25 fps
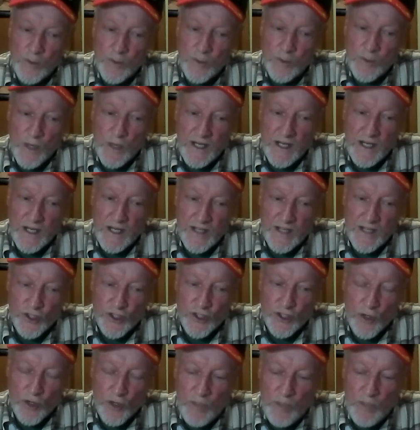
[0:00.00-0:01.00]
away. That
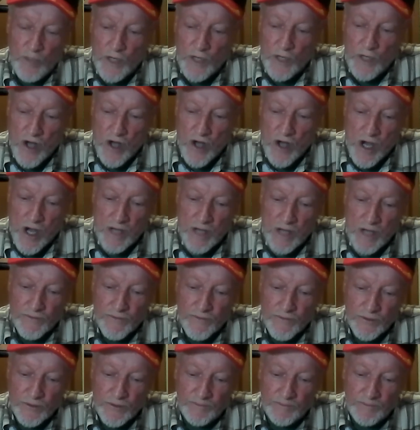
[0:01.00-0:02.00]
scream went on
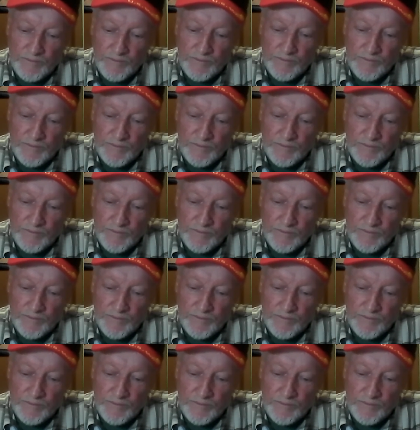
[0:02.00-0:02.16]
for